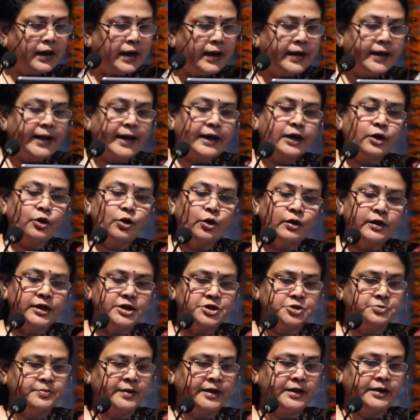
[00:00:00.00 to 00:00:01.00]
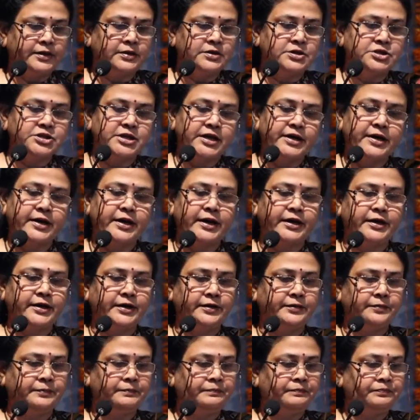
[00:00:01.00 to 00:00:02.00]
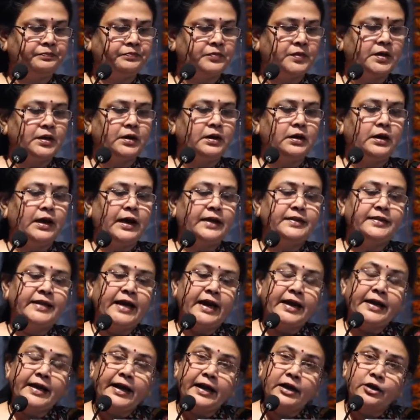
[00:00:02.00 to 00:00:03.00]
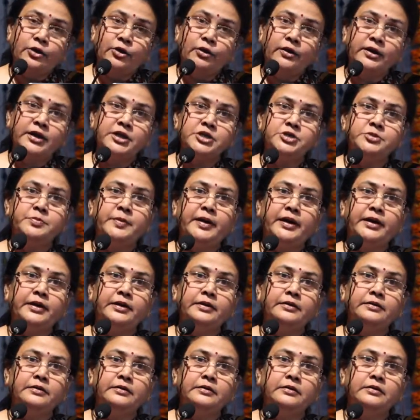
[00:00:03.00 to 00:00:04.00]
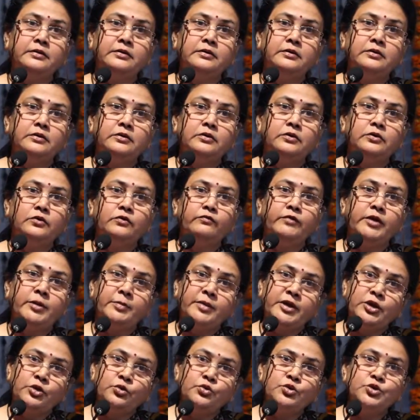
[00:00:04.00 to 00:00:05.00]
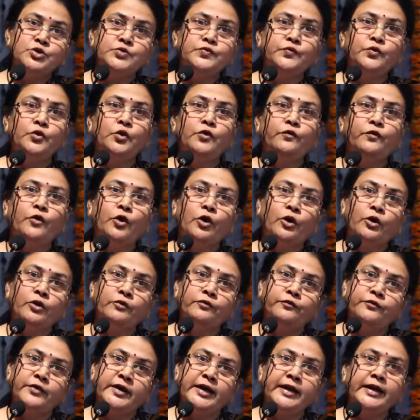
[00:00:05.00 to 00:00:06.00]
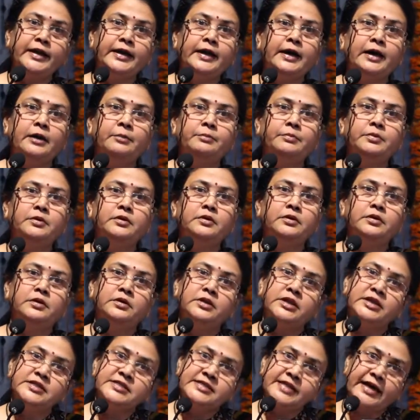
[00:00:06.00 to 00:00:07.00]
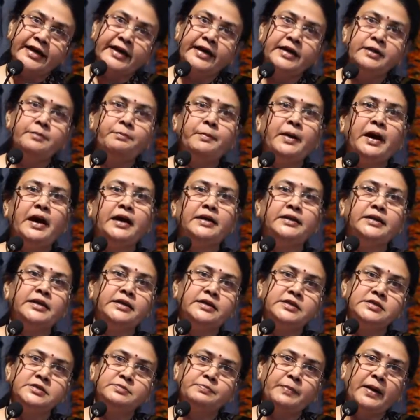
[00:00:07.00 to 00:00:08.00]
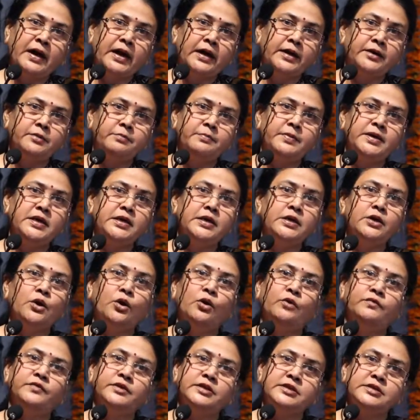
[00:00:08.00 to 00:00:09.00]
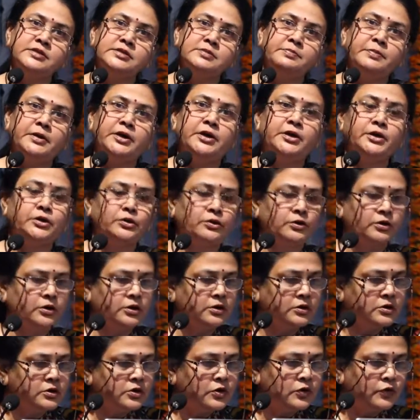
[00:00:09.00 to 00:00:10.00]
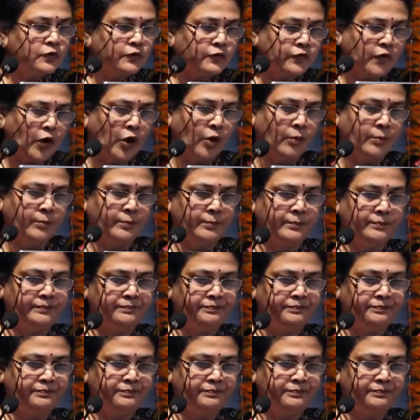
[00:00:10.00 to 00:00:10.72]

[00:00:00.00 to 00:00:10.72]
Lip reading: an acknowledgement generated. And that acknowledgement will be useful for filling up the second part, that is part B of this particular form.